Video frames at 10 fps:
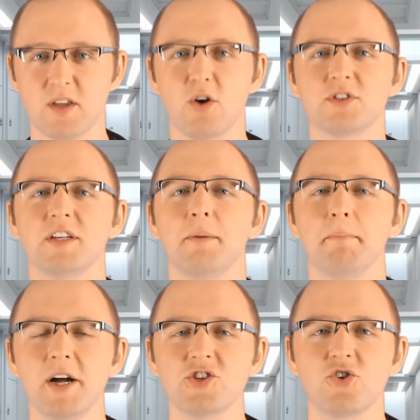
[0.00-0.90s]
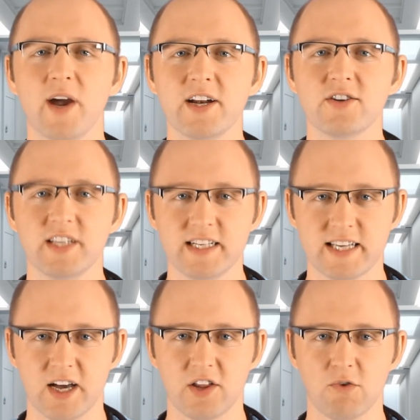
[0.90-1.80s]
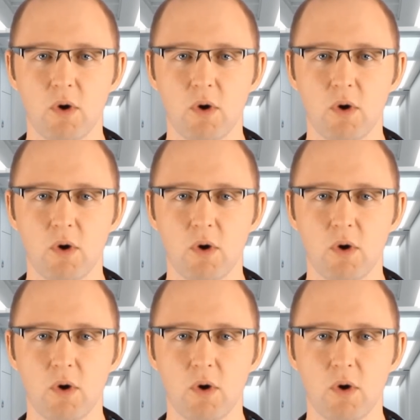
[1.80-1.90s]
goes into much greater detail than